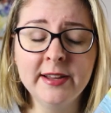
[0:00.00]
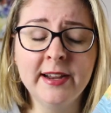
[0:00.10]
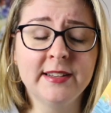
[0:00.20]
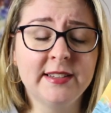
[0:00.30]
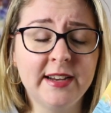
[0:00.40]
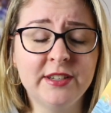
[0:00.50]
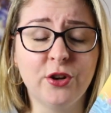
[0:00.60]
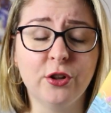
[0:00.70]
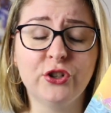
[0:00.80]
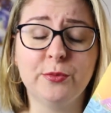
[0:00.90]
He has a
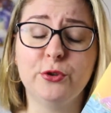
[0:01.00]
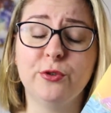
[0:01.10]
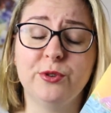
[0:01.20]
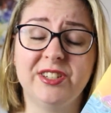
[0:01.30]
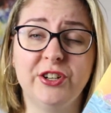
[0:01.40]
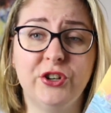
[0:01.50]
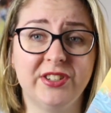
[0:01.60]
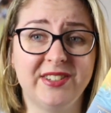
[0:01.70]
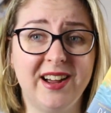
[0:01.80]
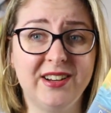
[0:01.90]
scholarship to a
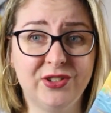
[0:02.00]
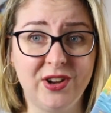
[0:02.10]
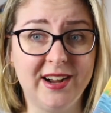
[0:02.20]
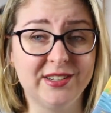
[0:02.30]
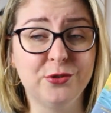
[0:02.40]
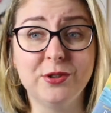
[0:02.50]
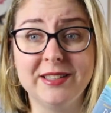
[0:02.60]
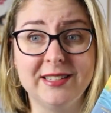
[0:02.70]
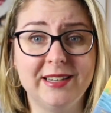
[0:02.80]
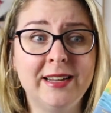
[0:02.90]
prestigious uh, high school in
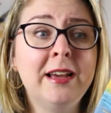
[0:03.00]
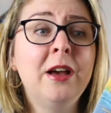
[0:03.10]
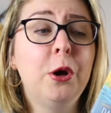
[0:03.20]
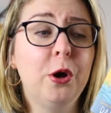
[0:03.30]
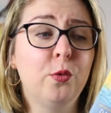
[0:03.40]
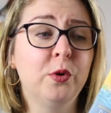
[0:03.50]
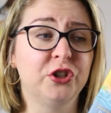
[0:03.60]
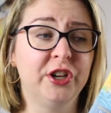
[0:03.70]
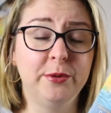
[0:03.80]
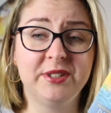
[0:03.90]
the city
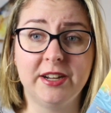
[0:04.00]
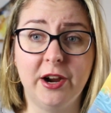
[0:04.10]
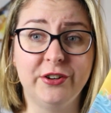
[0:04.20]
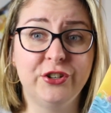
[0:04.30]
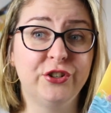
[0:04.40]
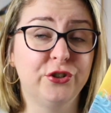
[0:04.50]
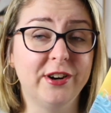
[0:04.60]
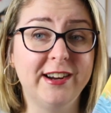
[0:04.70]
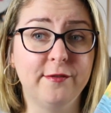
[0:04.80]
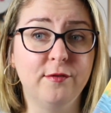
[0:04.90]
which he was encouraged to
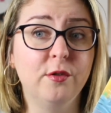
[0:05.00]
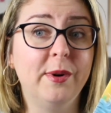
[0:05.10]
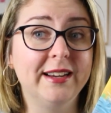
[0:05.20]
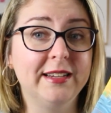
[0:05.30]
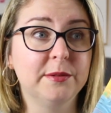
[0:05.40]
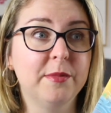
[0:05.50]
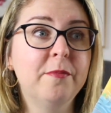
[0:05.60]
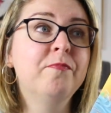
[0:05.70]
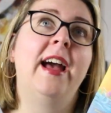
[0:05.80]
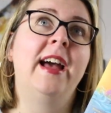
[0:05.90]
try out for by his mum.